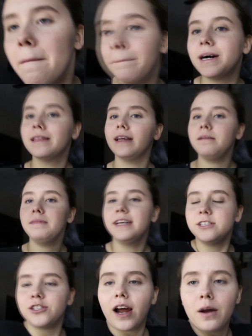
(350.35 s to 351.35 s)
but then me
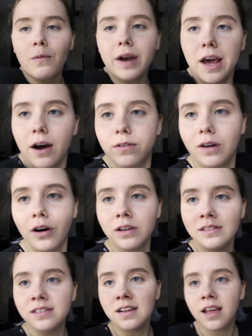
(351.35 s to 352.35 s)
and Jenna went out
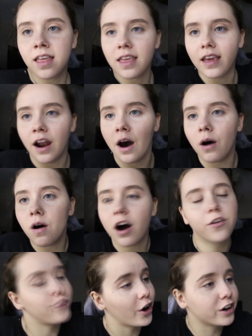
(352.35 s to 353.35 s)
on, you know,
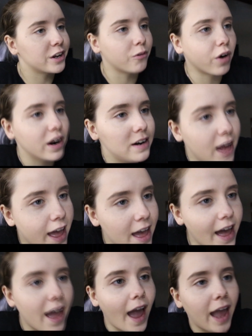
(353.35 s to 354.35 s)
a Target run,
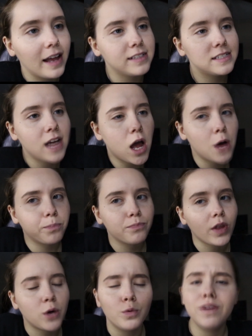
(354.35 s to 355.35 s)
and
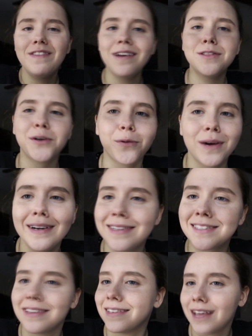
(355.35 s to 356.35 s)
we found the
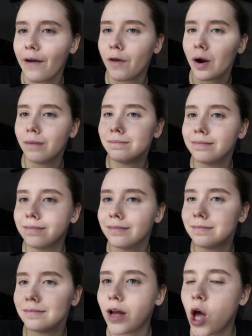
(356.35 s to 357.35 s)
greatest things ever.
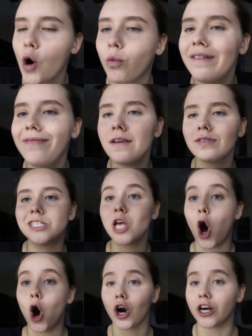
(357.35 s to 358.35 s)
We found these
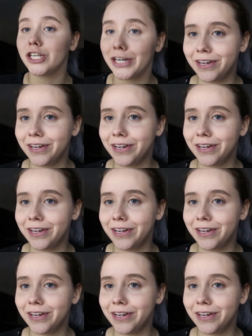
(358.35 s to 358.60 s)
hard